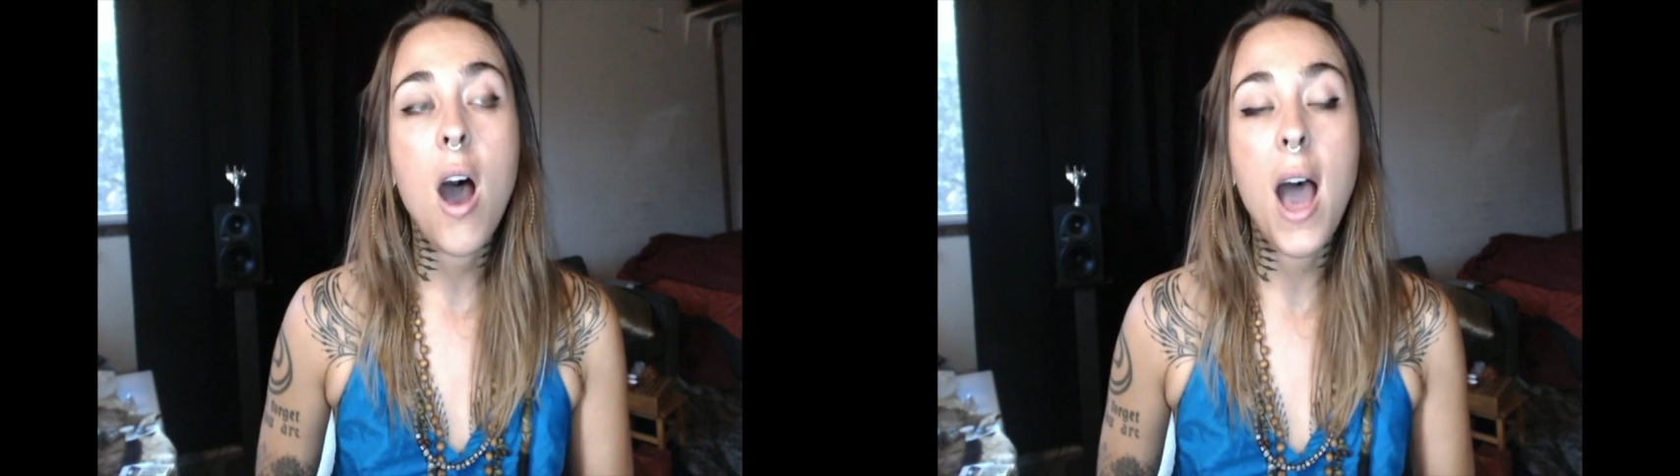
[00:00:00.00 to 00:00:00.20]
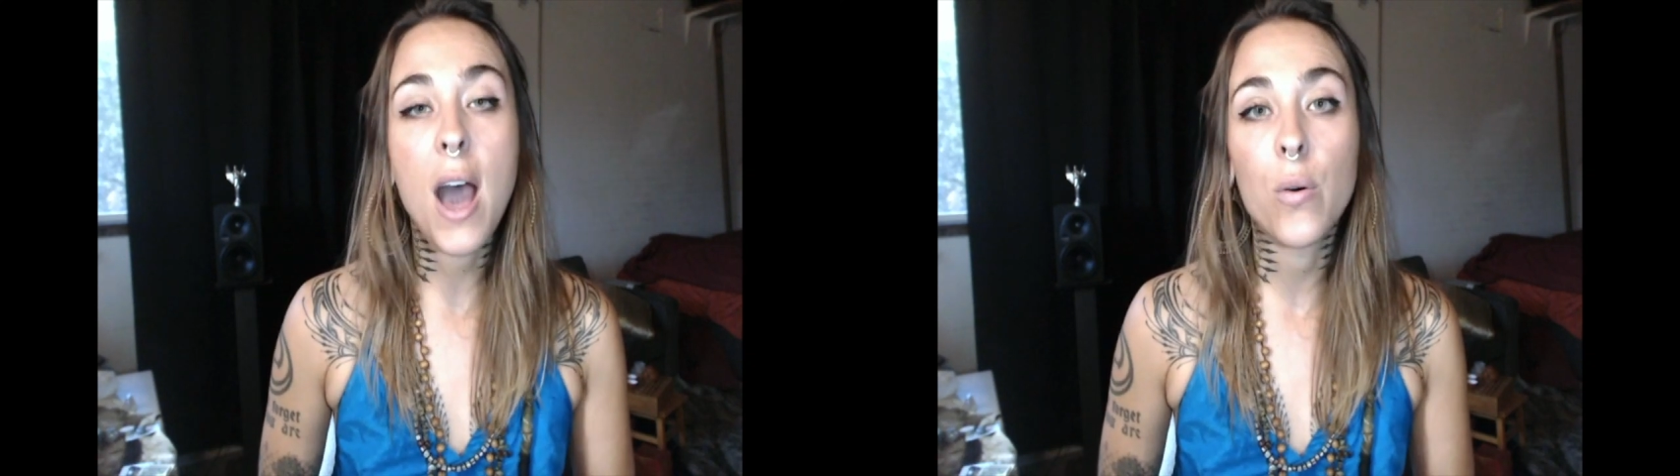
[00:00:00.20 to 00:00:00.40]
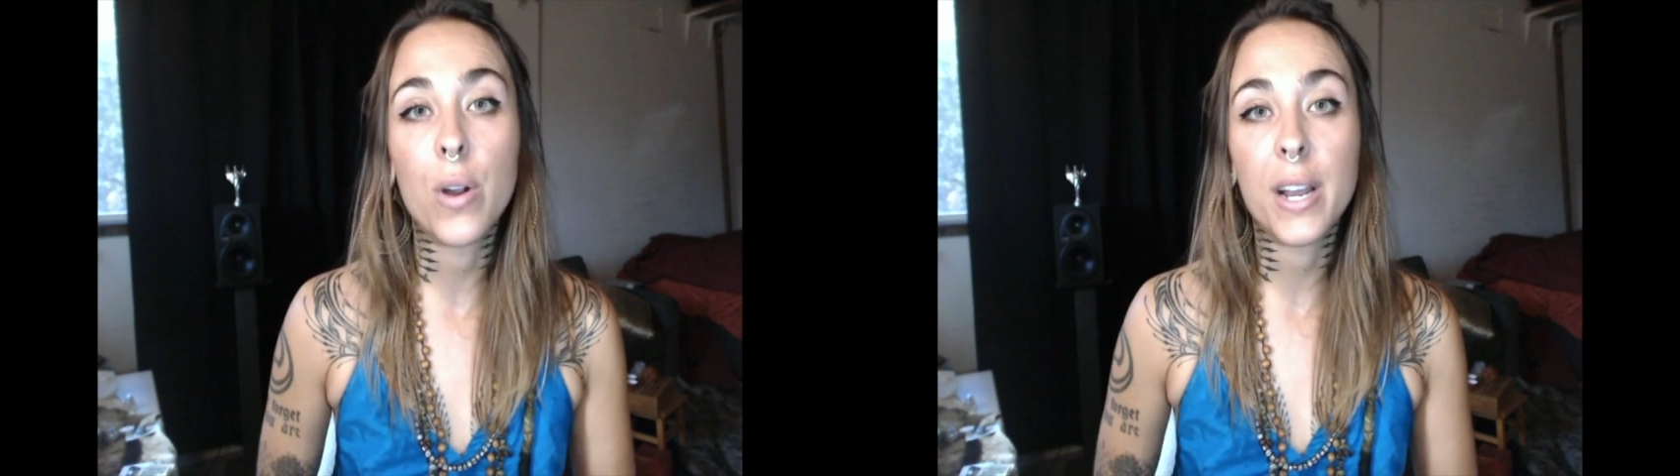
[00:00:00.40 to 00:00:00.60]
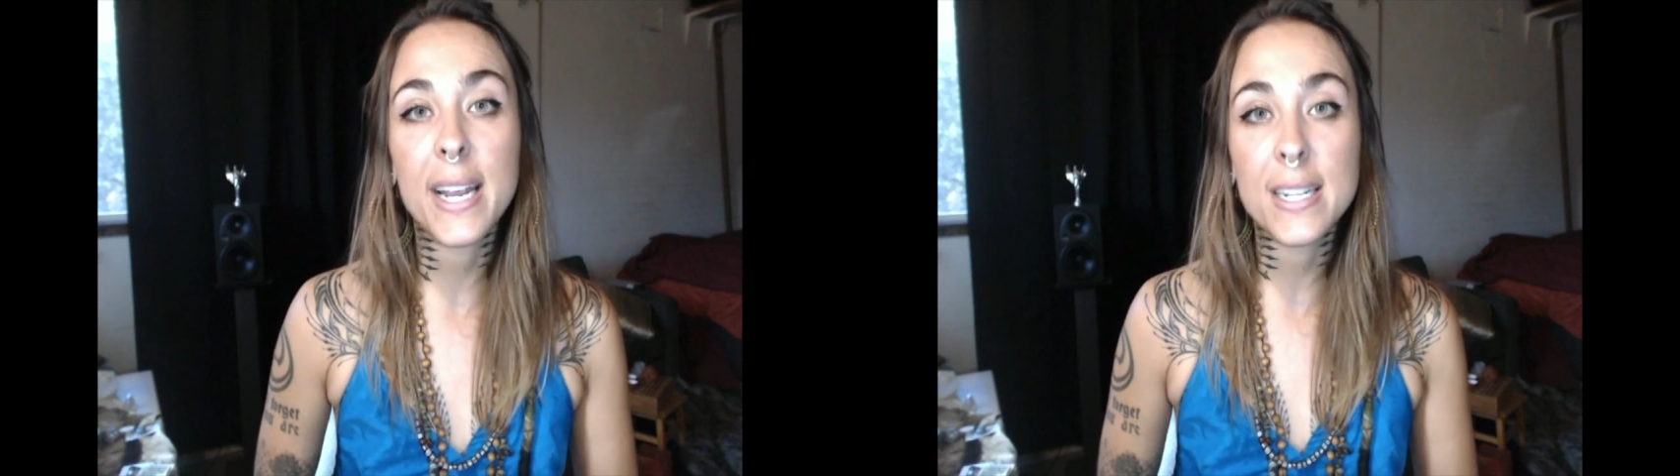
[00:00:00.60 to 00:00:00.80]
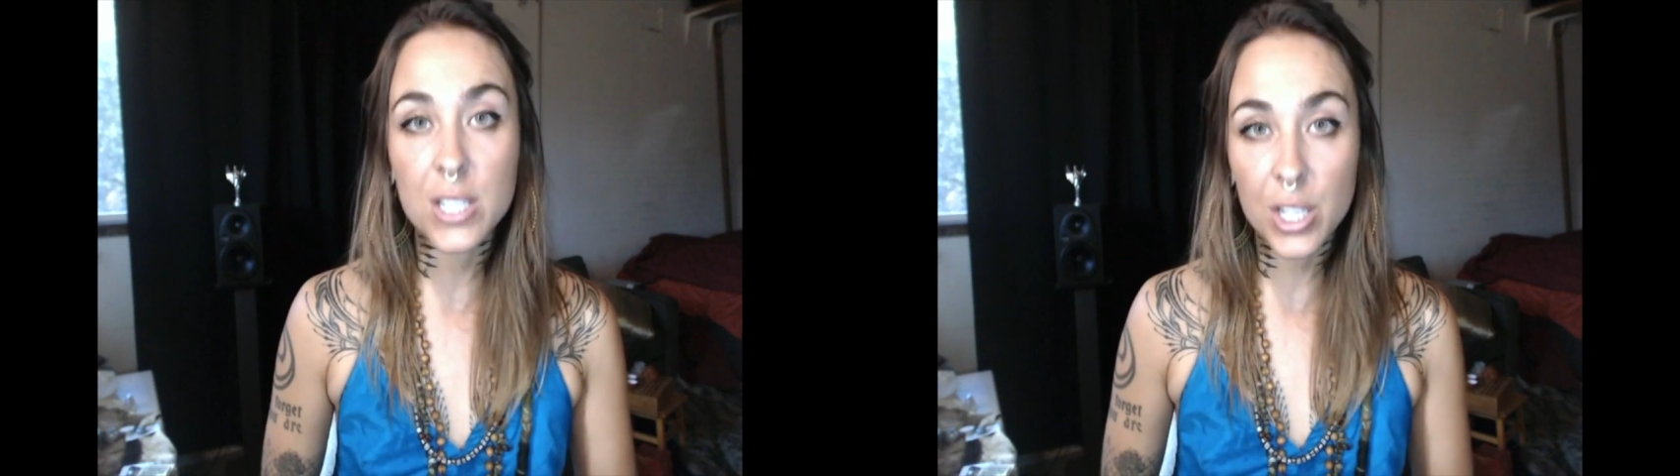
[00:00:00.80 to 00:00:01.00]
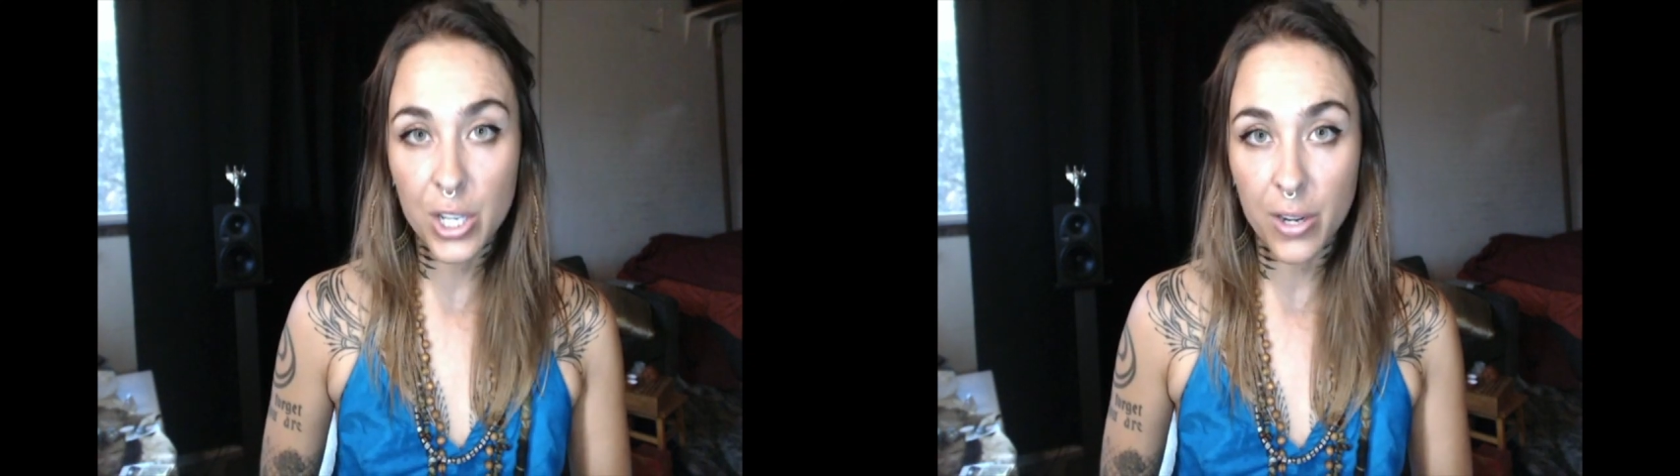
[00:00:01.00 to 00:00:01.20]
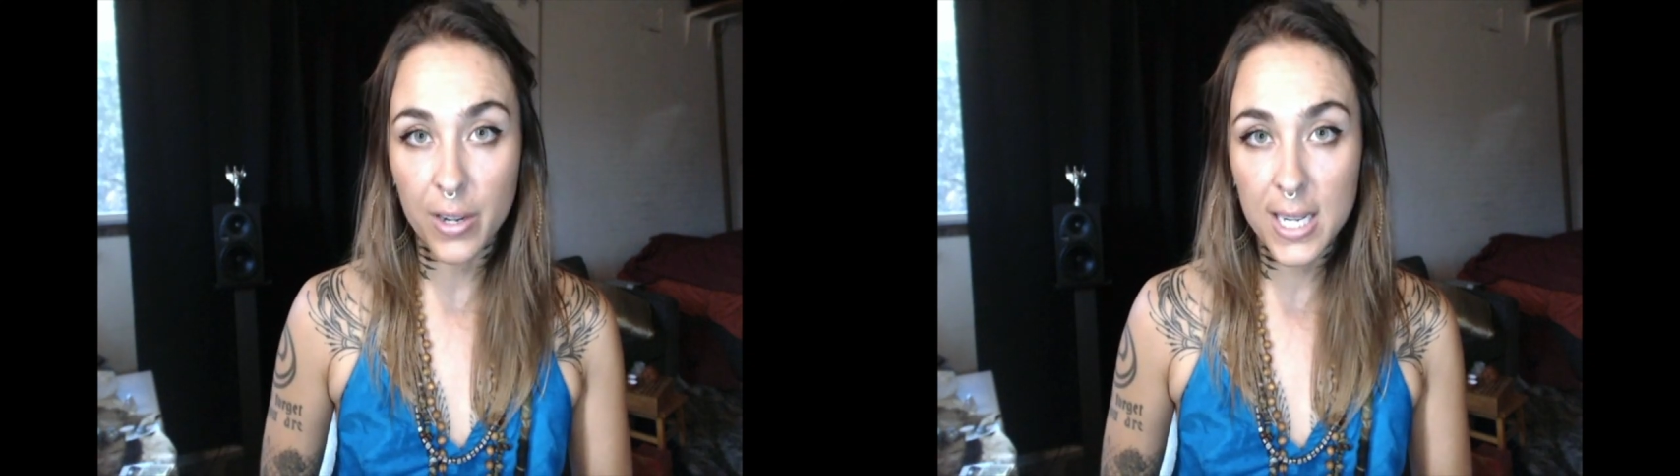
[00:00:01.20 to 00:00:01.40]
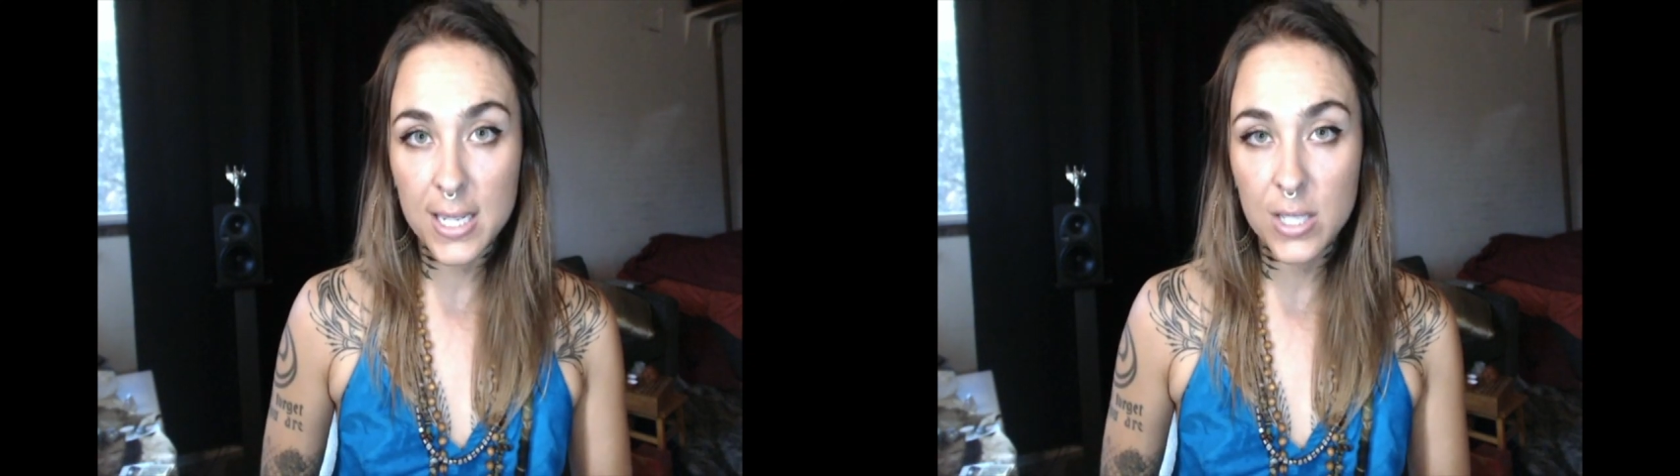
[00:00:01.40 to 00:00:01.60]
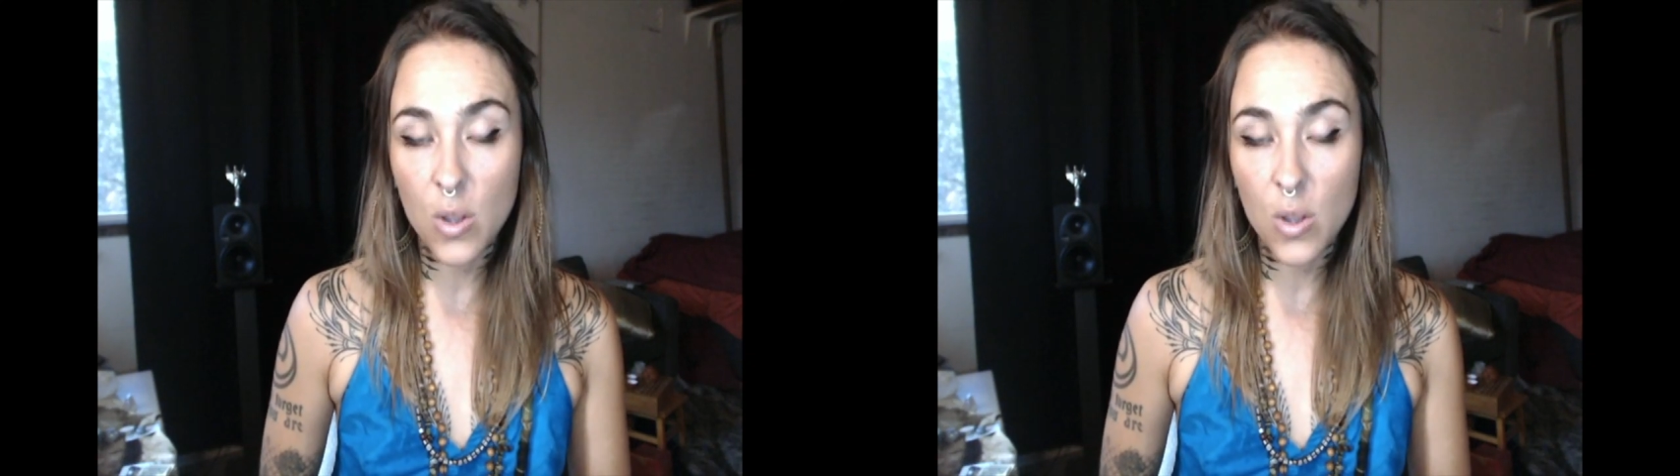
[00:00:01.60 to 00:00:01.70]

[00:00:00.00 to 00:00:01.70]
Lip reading: our insecurities